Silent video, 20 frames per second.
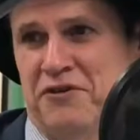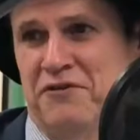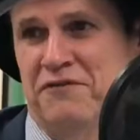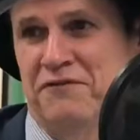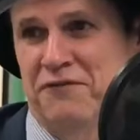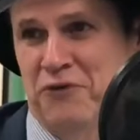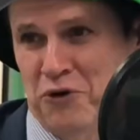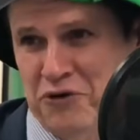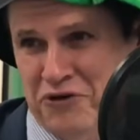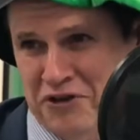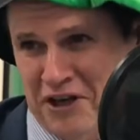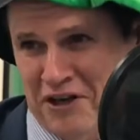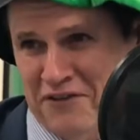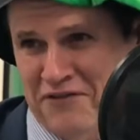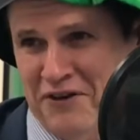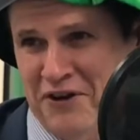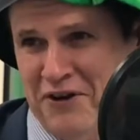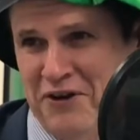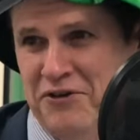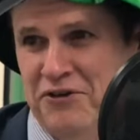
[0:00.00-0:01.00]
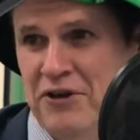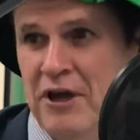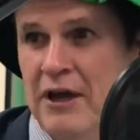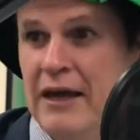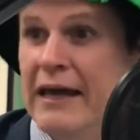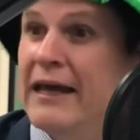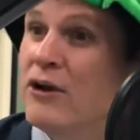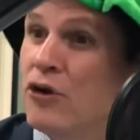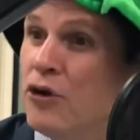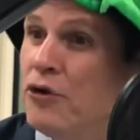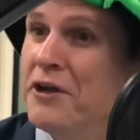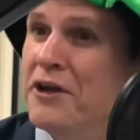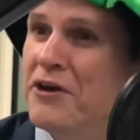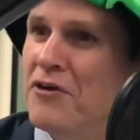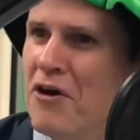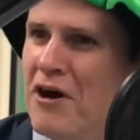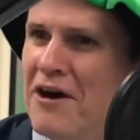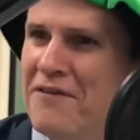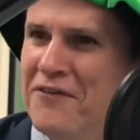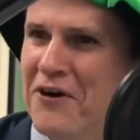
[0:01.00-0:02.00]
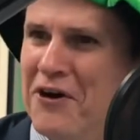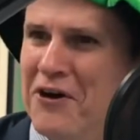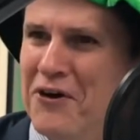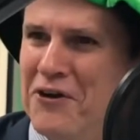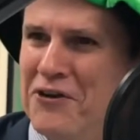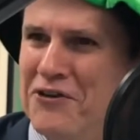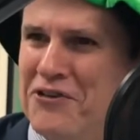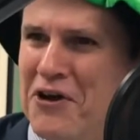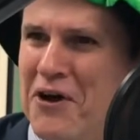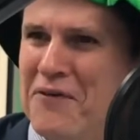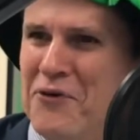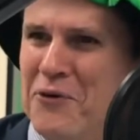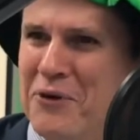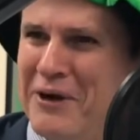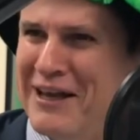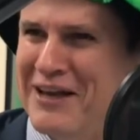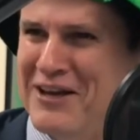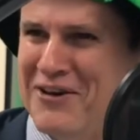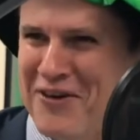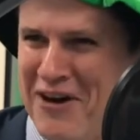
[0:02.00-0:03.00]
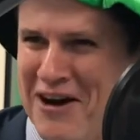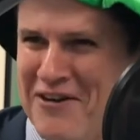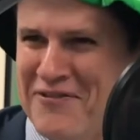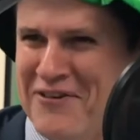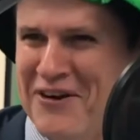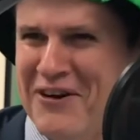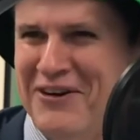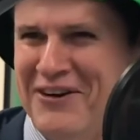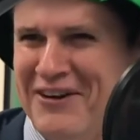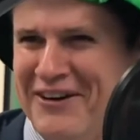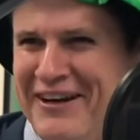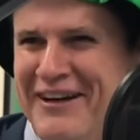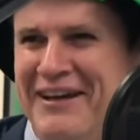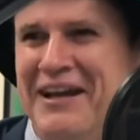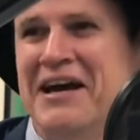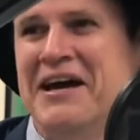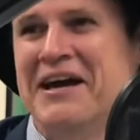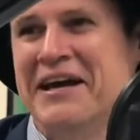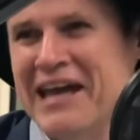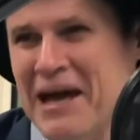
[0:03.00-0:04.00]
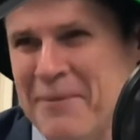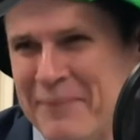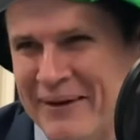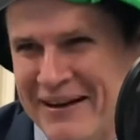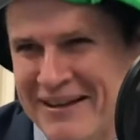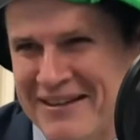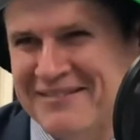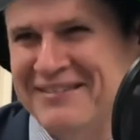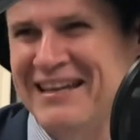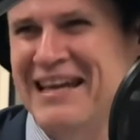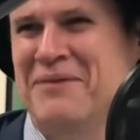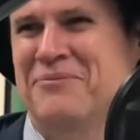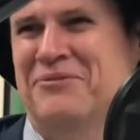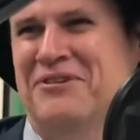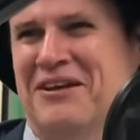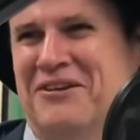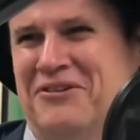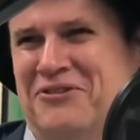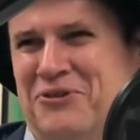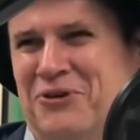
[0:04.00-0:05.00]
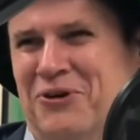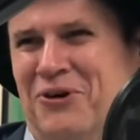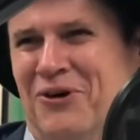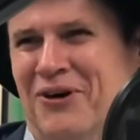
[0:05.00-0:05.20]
for telephones, including your iPhone. So if you want to get your iPhone clean, come into the Samsung store.